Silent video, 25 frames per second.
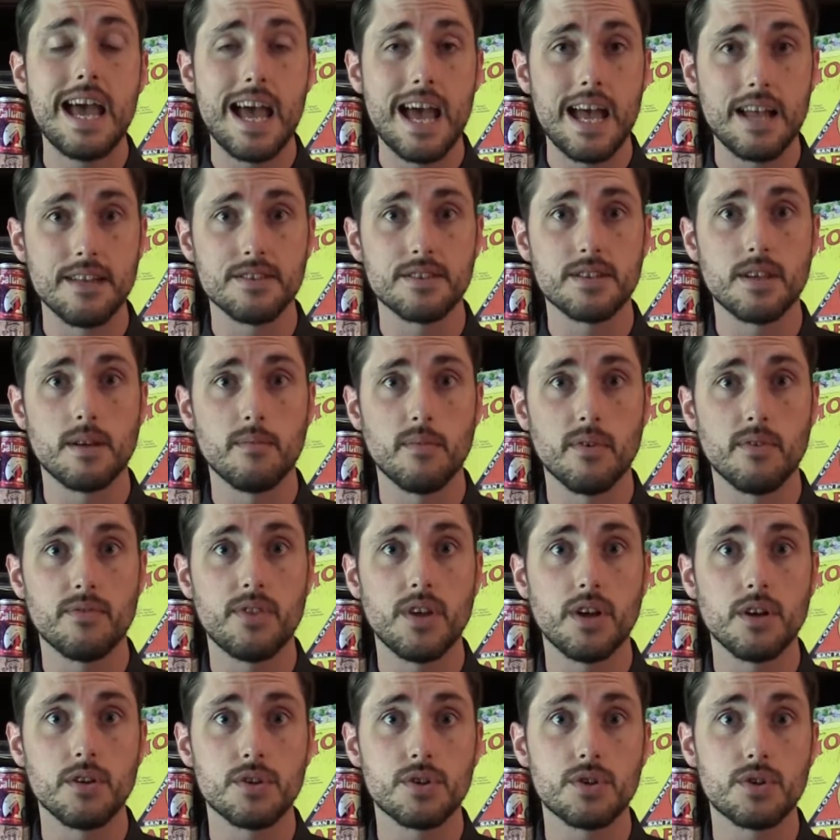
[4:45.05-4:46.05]
at some of
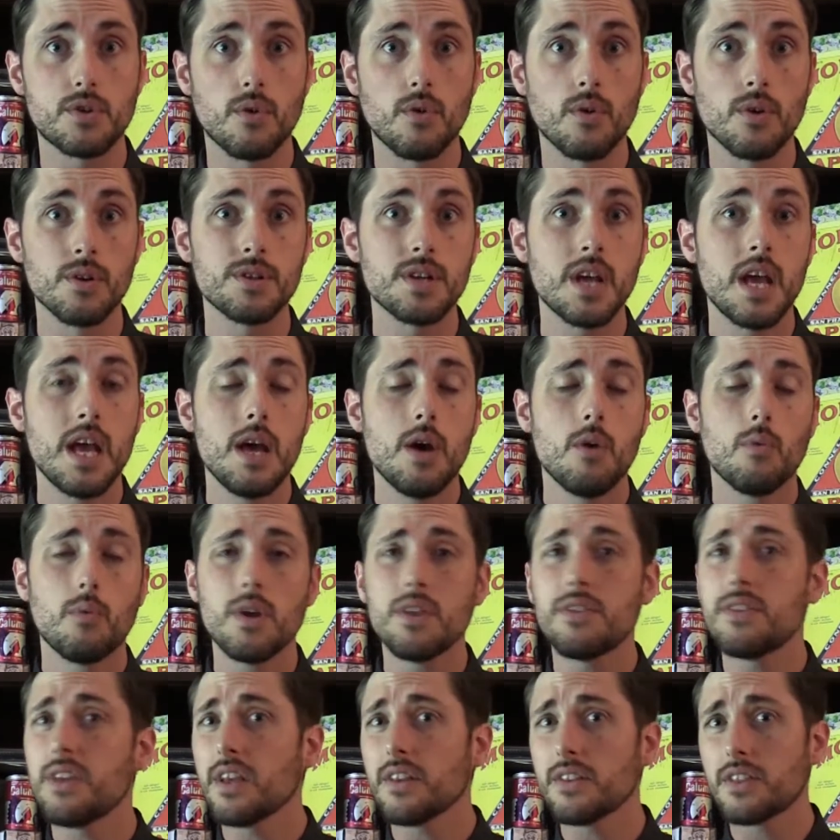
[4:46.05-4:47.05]
their stores,
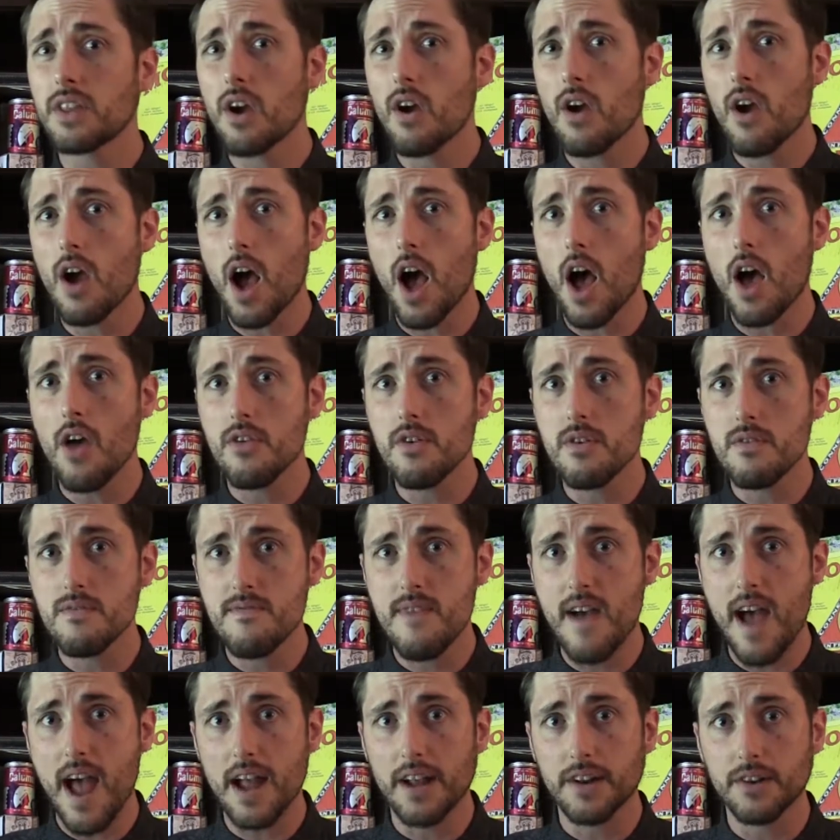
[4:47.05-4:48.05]
we think there are other
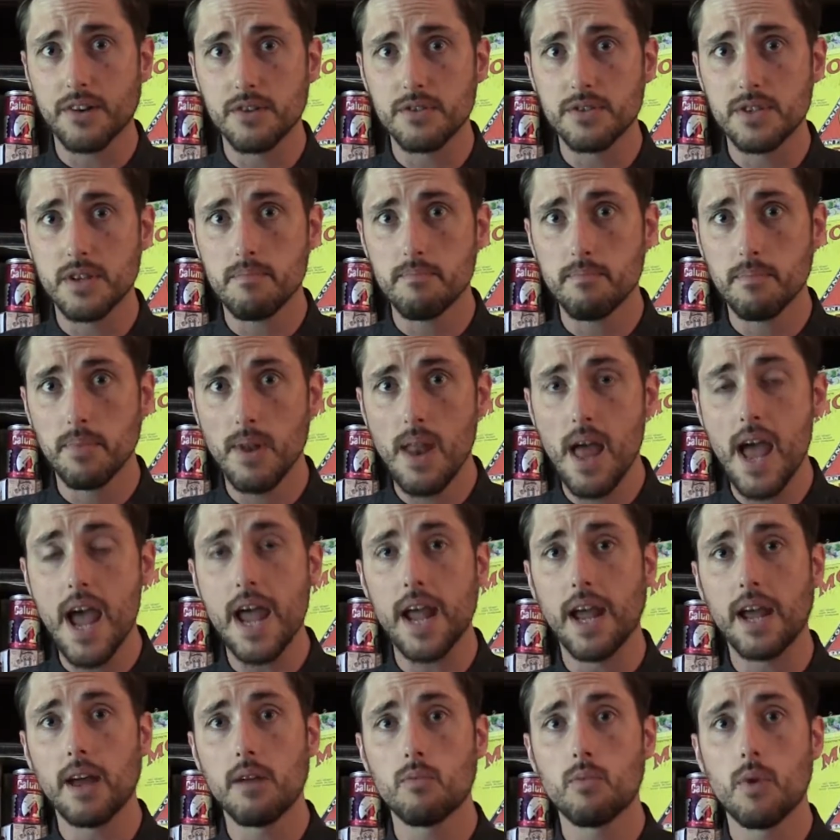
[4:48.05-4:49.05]
factors at
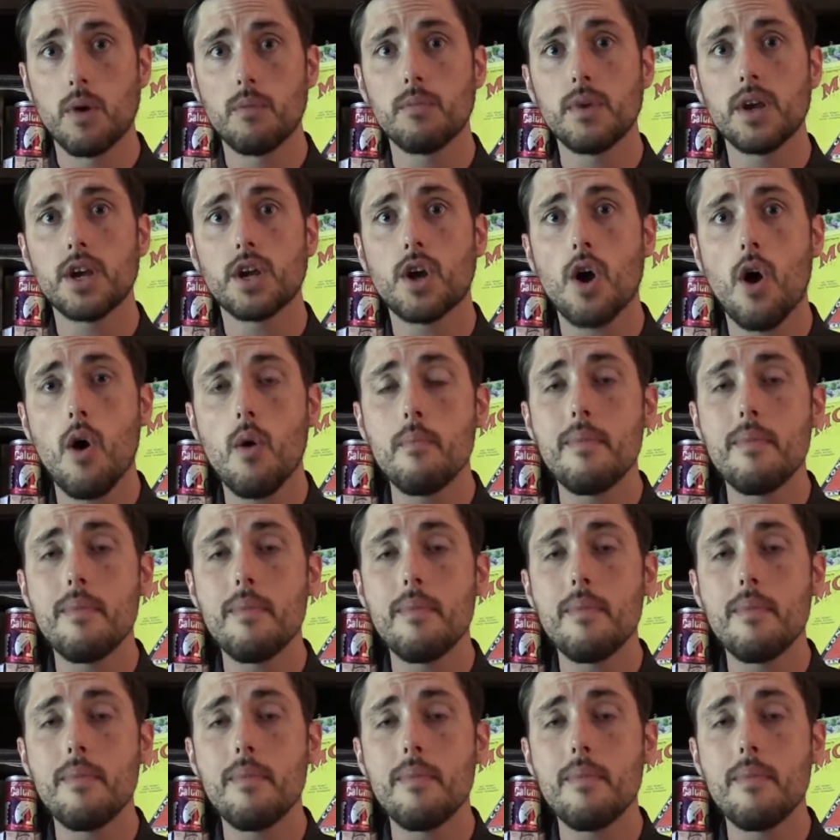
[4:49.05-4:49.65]
play. And when we go